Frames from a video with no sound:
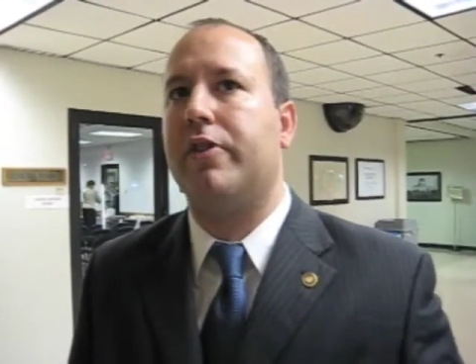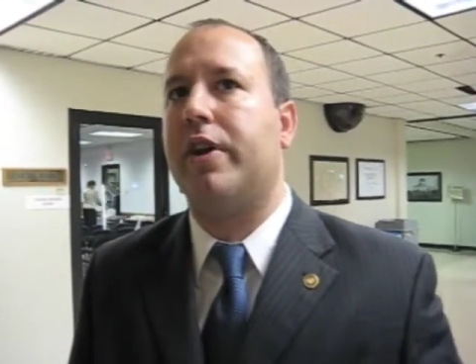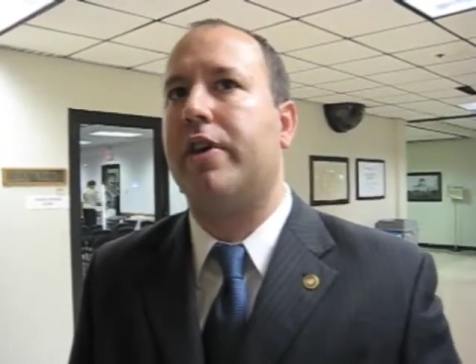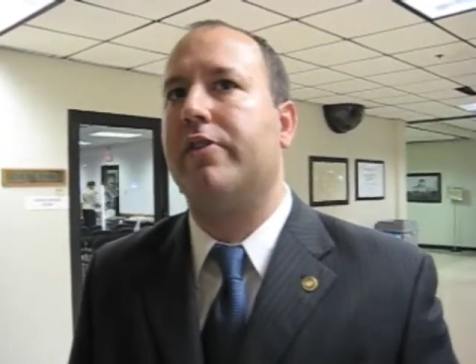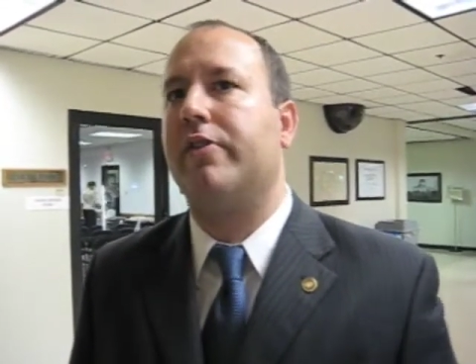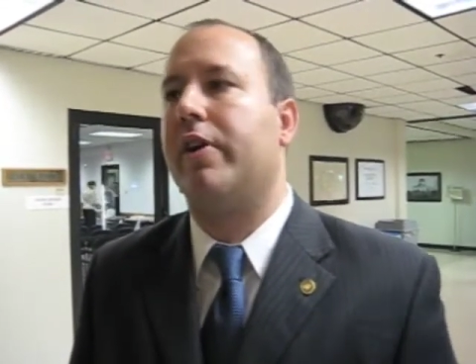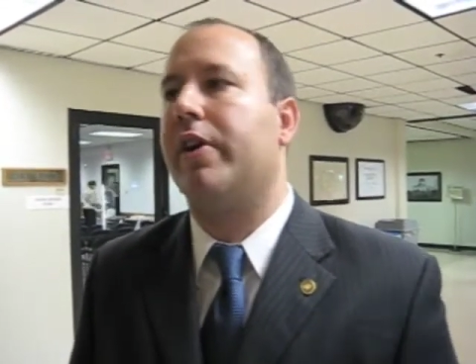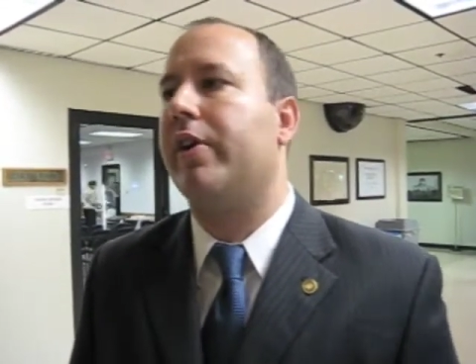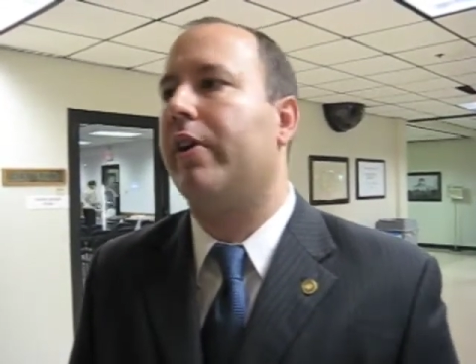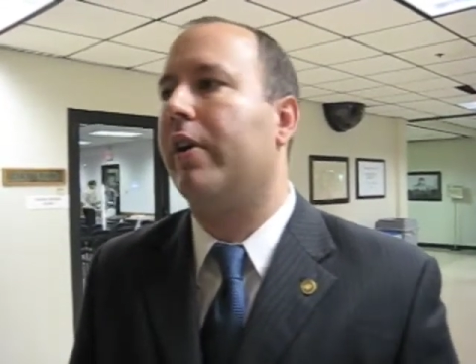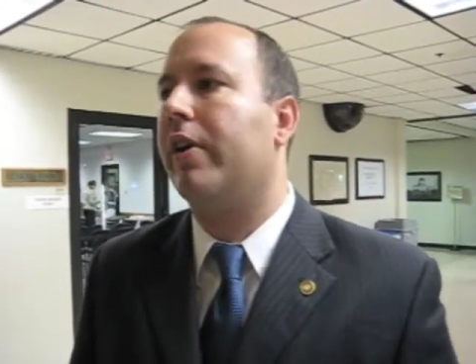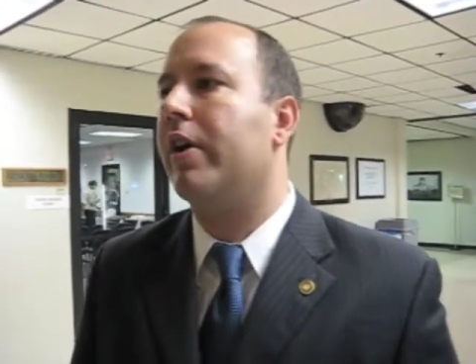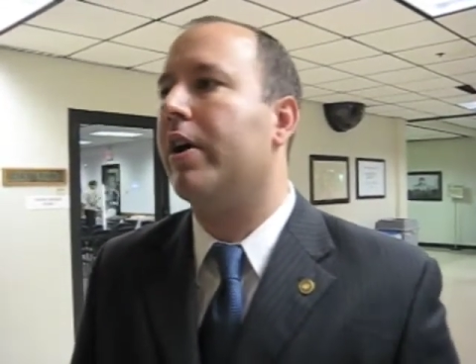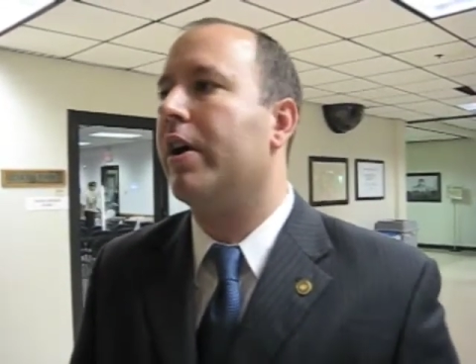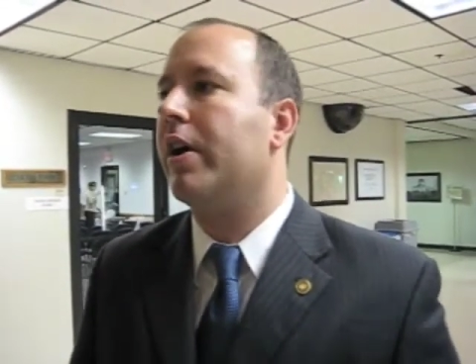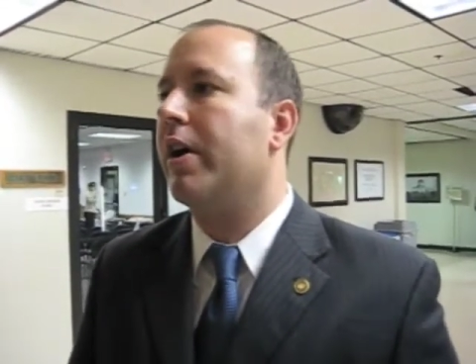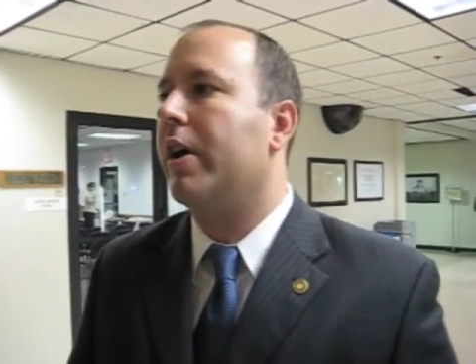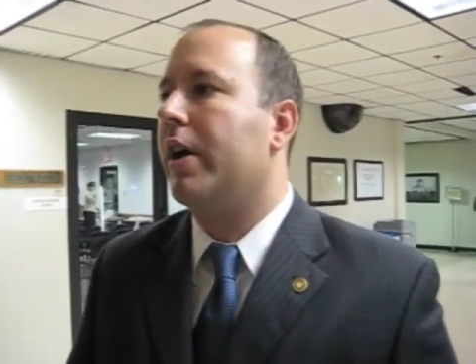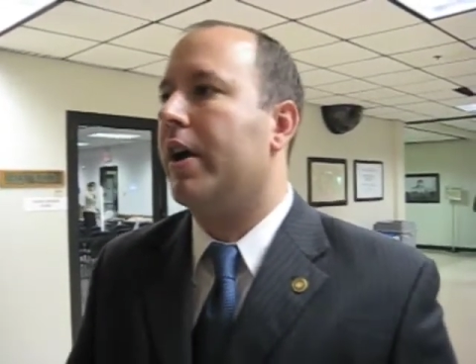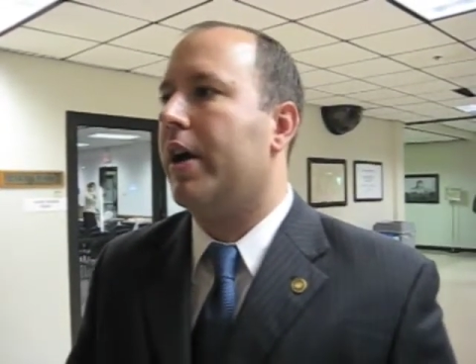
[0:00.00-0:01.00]
days later,
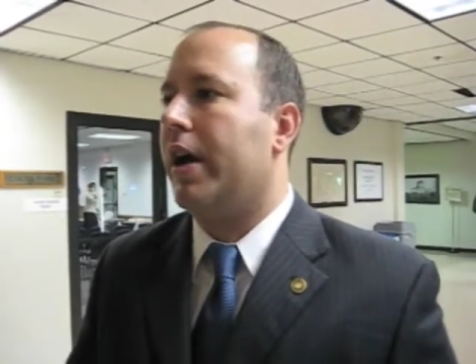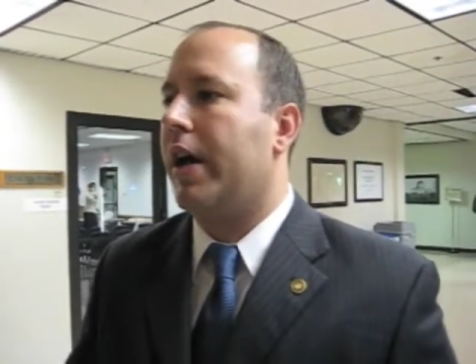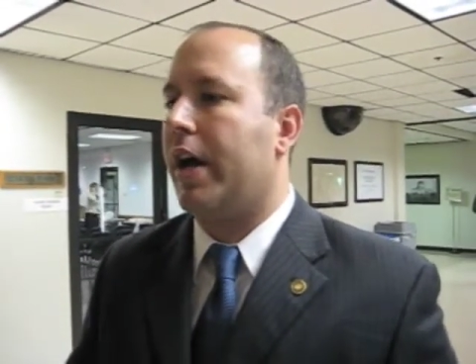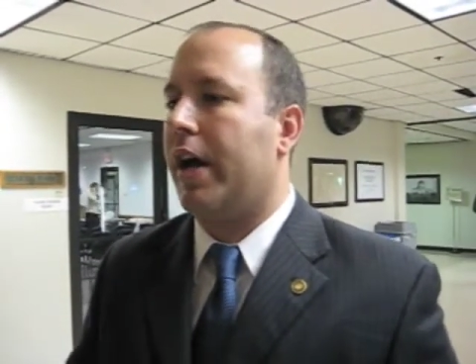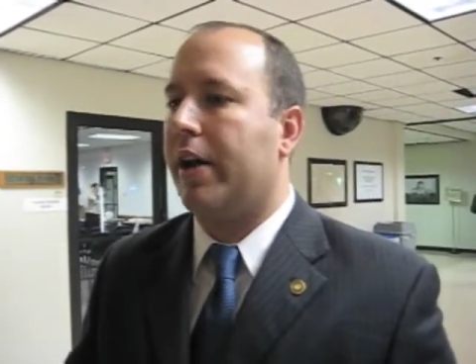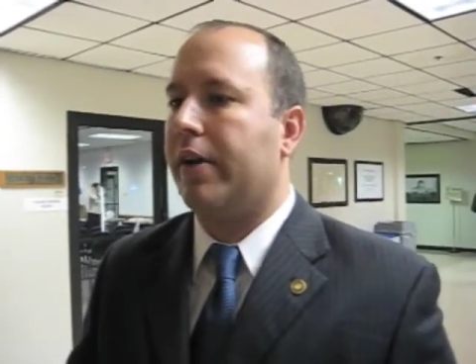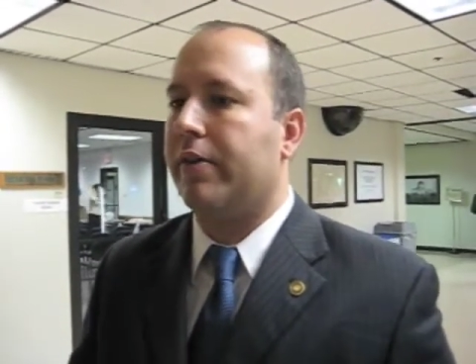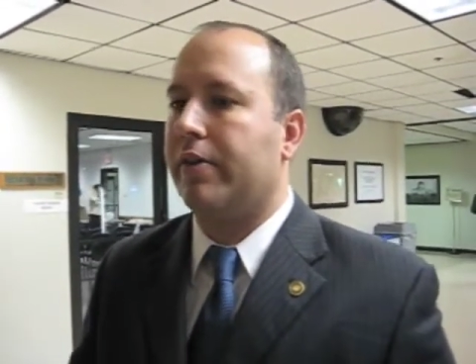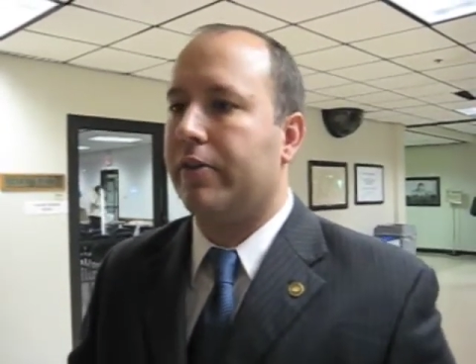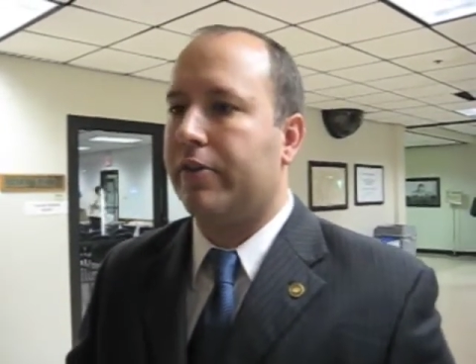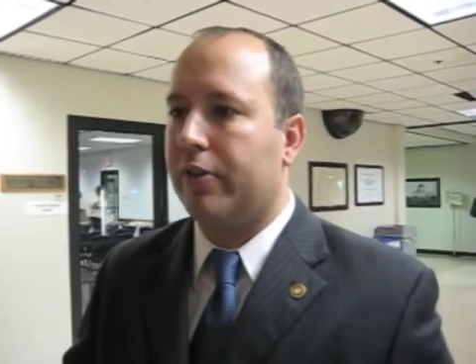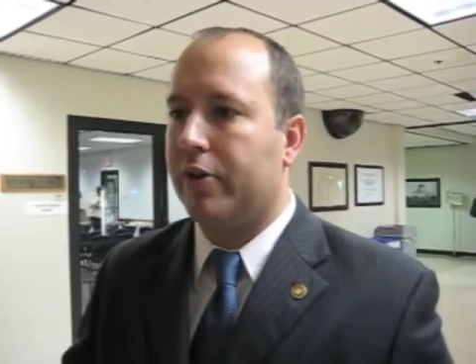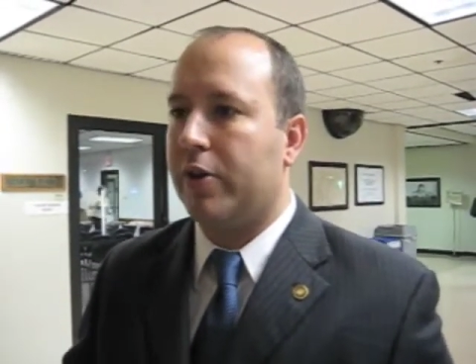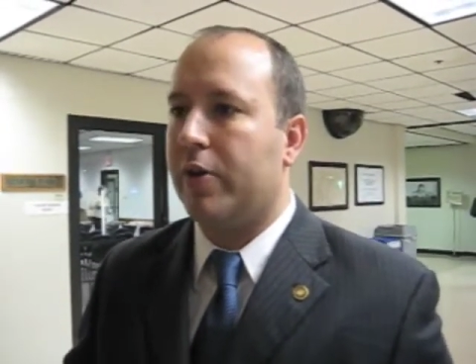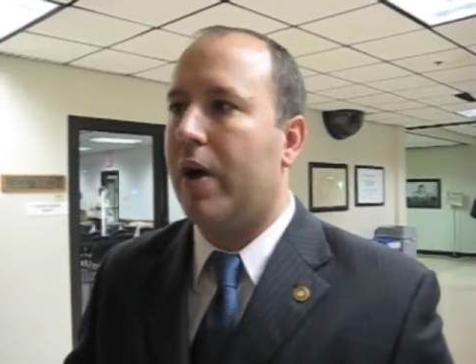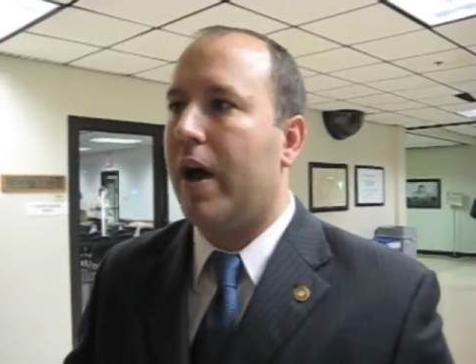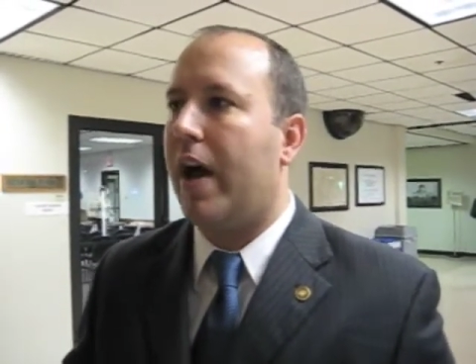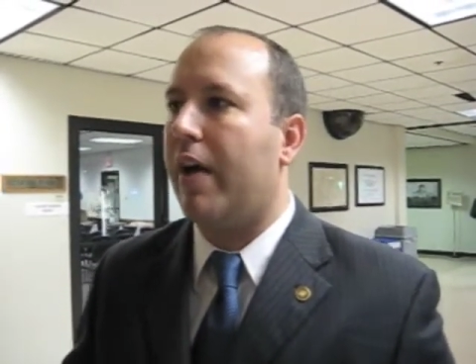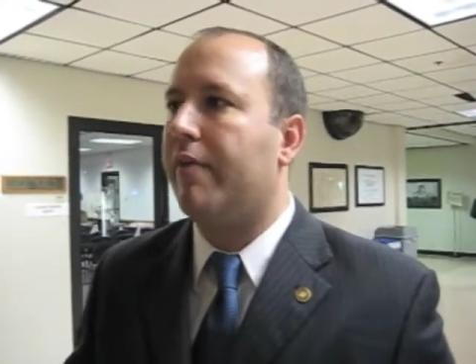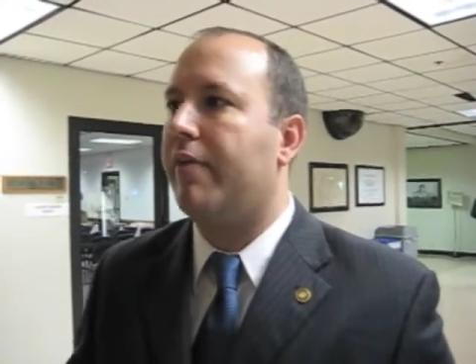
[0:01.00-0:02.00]
and so you
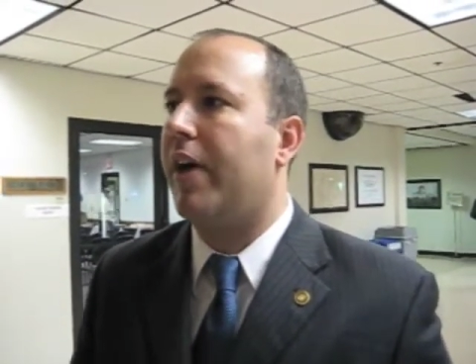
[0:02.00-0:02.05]
have